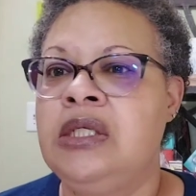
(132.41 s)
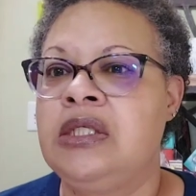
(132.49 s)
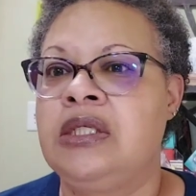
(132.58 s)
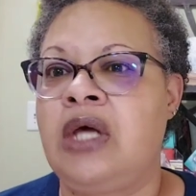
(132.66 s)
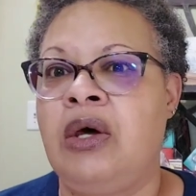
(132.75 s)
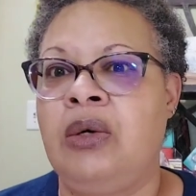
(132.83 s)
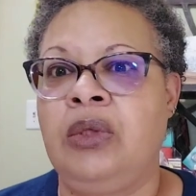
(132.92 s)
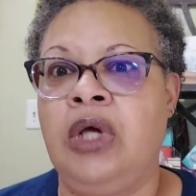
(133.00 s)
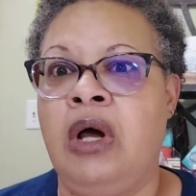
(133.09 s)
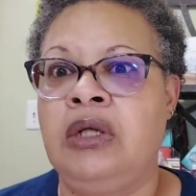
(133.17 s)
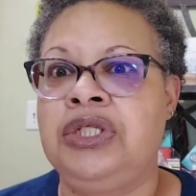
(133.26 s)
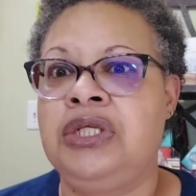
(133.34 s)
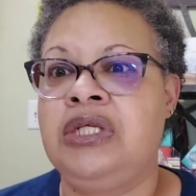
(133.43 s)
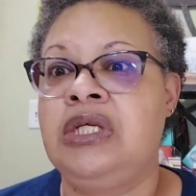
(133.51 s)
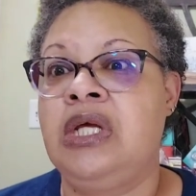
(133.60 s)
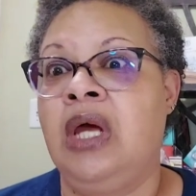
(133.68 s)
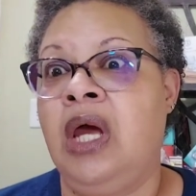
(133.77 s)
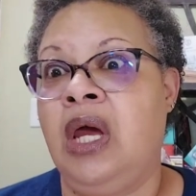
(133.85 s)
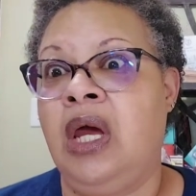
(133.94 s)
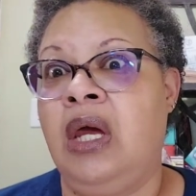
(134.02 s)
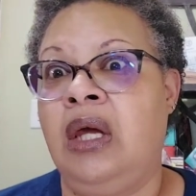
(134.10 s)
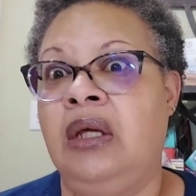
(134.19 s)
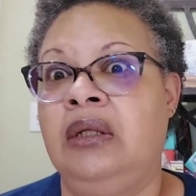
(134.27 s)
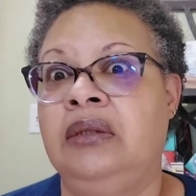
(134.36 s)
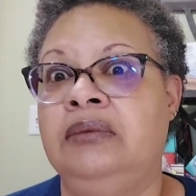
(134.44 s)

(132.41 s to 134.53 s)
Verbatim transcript: So y'all just uh,